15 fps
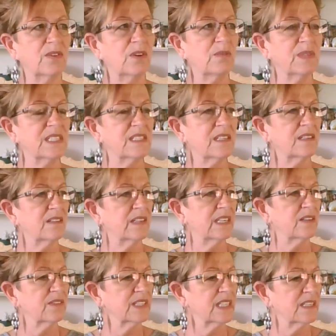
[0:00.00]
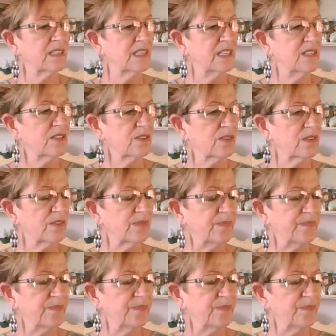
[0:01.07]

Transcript: always tell everything either,